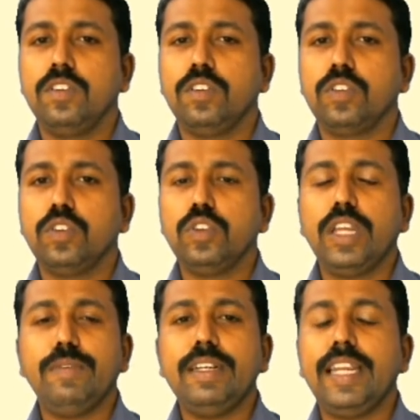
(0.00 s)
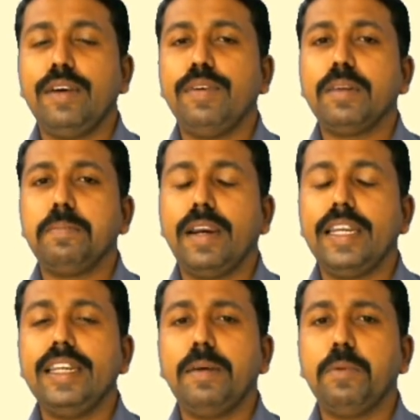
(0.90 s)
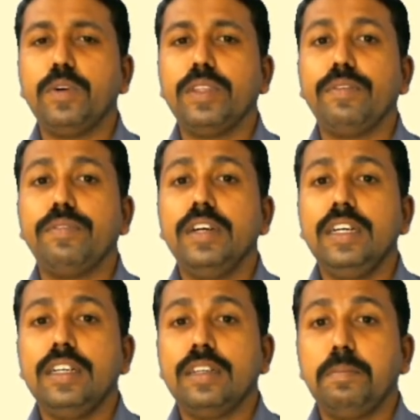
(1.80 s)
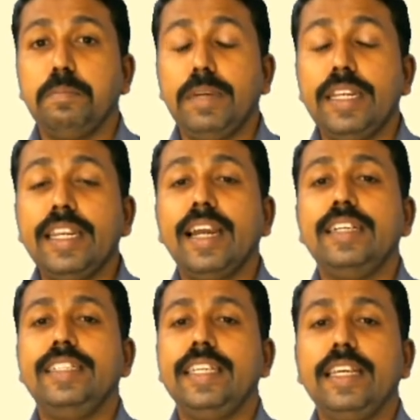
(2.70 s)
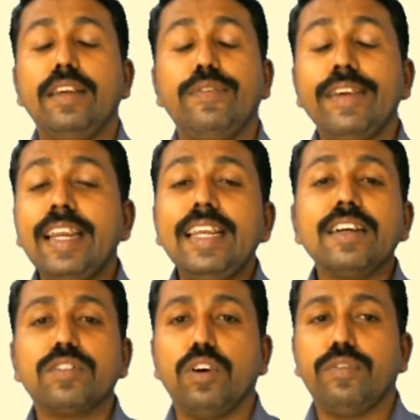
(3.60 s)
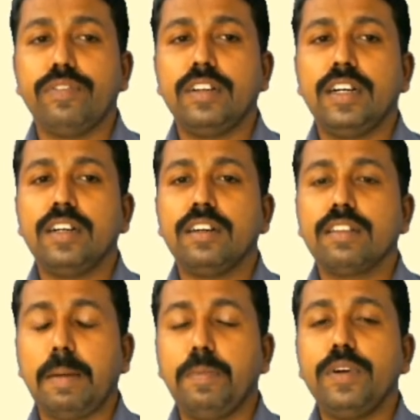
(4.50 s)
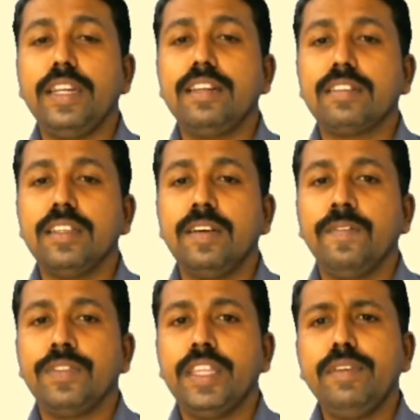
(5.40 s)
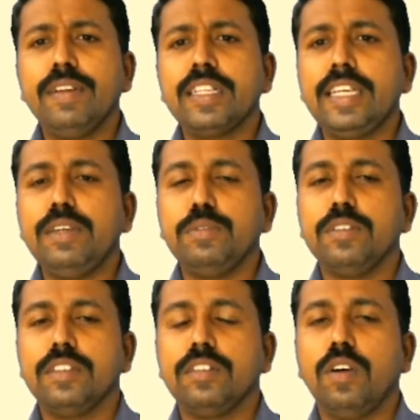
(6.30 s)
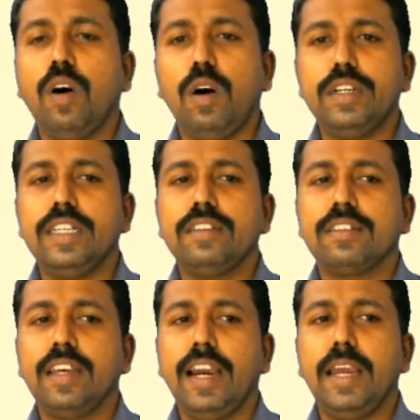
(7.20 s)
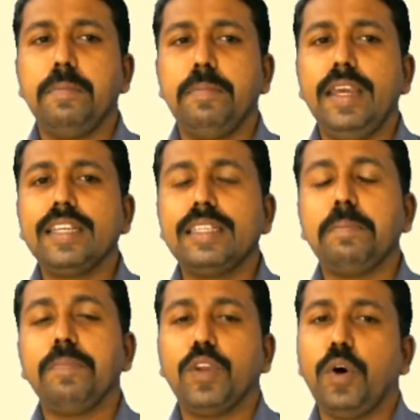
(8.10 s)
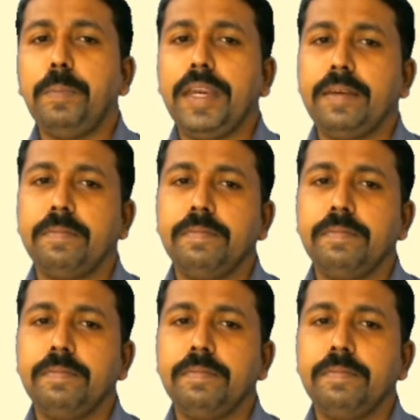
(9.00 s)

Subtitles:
So they will never mind about the mentality, feelings of subordinates. They will give orders and make them obey.